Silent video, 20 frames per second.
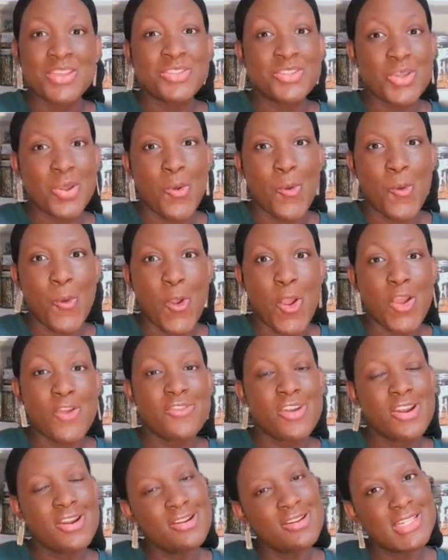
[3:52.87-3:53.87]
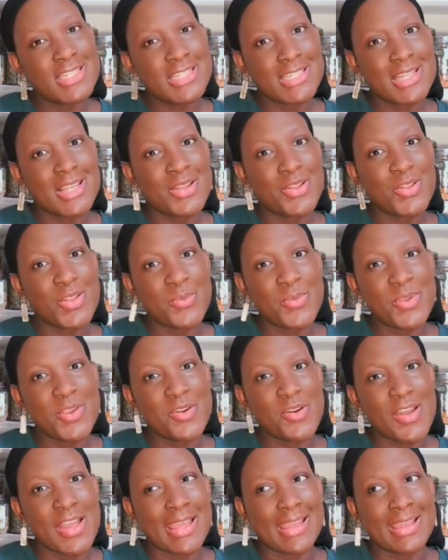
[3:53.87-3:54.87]
So first, let
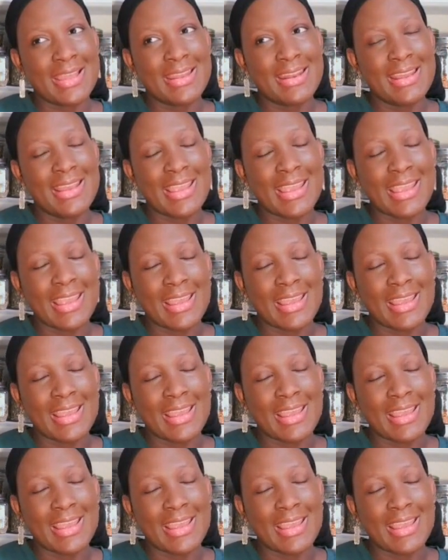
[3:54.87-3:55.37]
me go ahead